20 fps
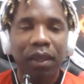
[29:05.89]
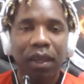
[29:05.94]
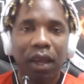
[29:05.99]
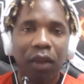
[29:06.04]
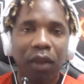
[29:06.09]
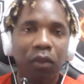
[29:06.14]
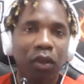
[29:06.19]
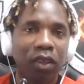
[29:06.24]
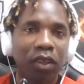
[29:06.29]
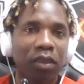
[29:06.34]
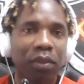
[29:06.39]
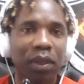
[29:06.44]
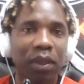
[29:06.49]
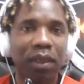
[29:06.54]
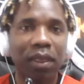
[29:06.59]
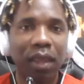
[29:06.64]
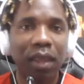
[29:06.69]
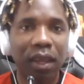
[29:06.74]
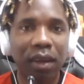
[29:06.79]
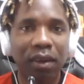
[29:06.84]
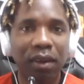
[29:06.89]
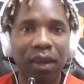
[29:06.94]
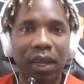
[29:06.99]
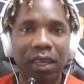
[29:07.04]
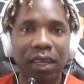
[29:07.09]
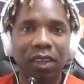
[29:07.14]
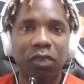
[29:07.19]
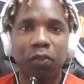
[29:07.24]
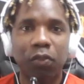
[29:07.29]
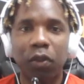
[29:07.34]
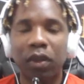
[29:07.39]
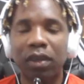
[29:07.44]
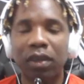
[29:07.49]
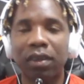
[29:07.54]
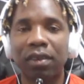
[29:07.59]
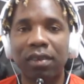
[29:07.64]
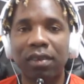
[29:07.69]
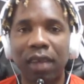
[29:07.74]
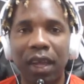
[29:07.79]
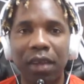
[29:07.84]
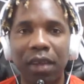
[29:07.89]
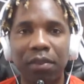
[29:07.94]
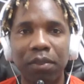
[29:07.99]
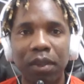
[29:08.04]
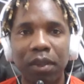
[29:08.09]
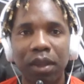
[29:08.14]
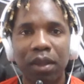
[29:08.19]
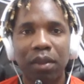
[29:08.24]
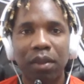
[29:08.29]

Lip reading: I want to be there at this point in time.